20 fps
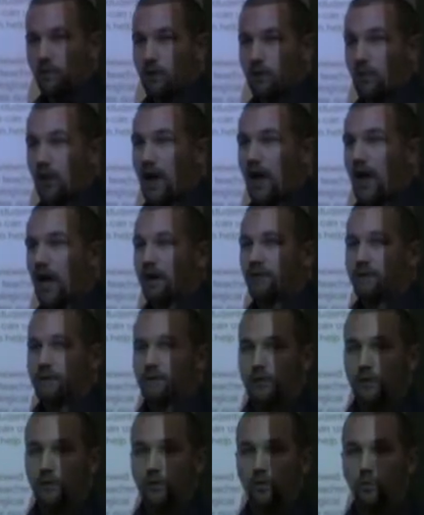you have
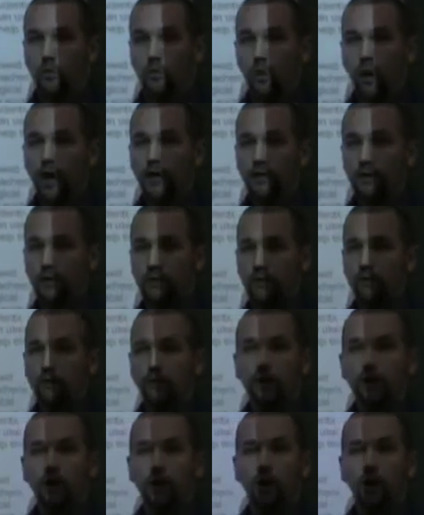to watch the
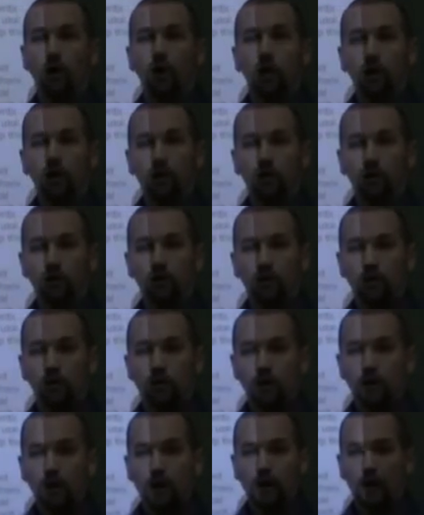video
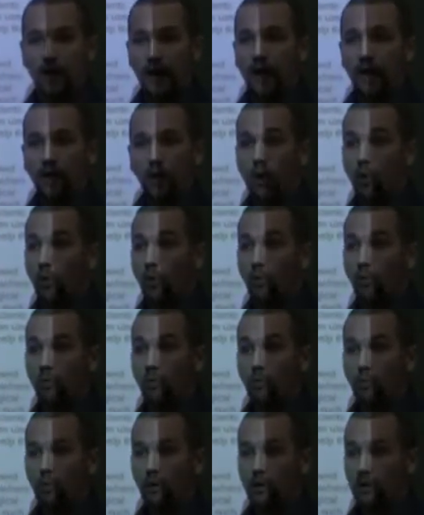at home,
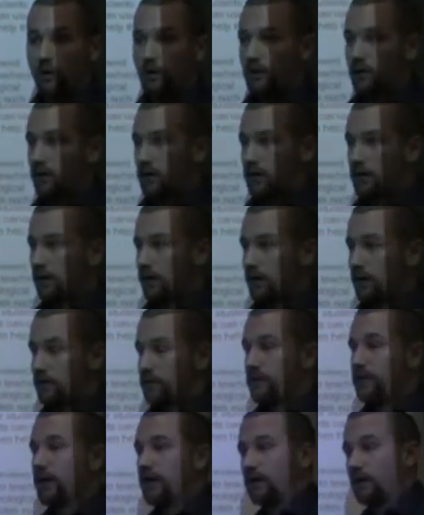right,
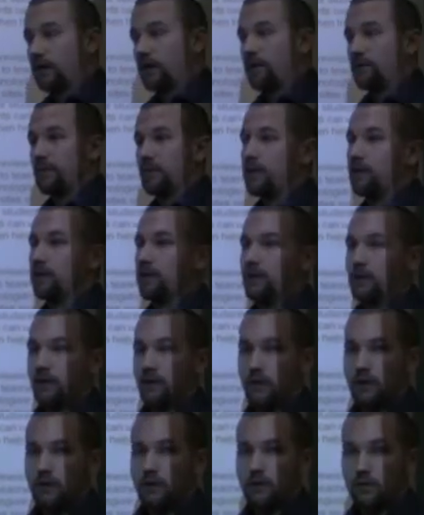and then come in.
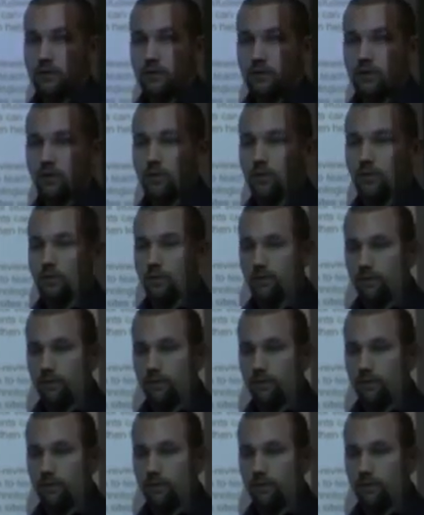So